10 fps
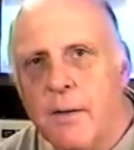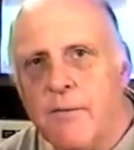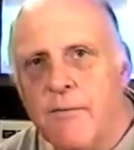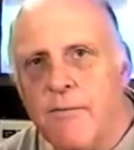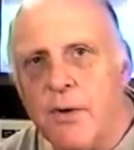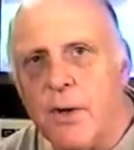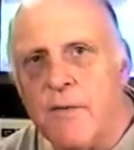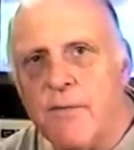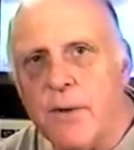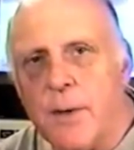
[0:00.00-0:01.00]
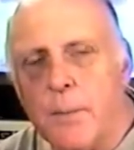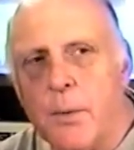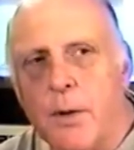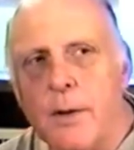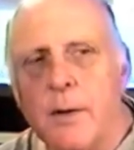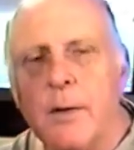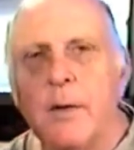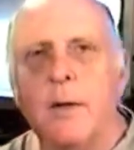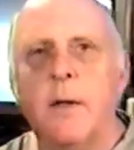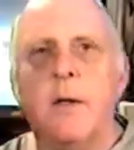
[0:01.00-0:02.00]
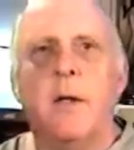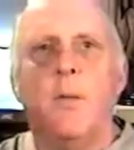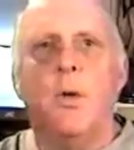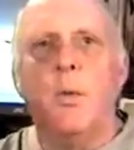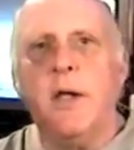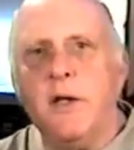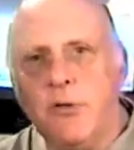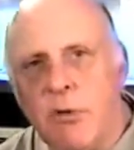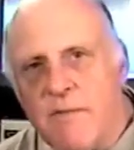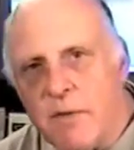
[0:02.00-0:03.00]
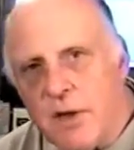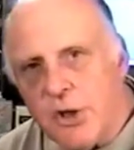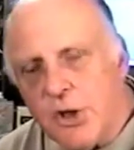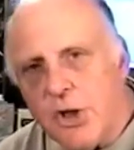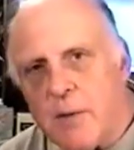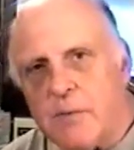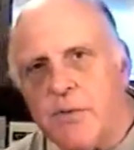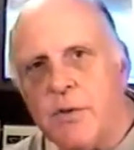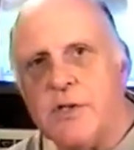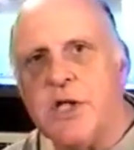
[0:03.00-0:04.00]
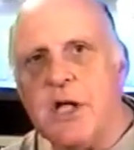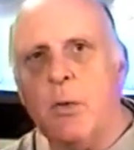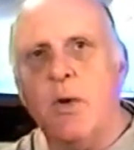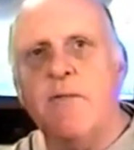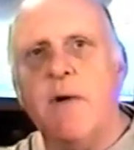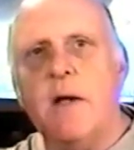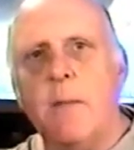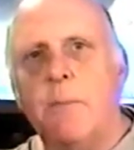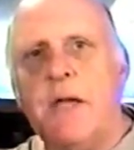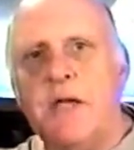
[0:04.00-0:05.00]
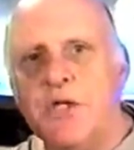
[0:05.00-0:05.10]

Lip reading: Very, very important. When we get to Revelation chapter 13, we find a beast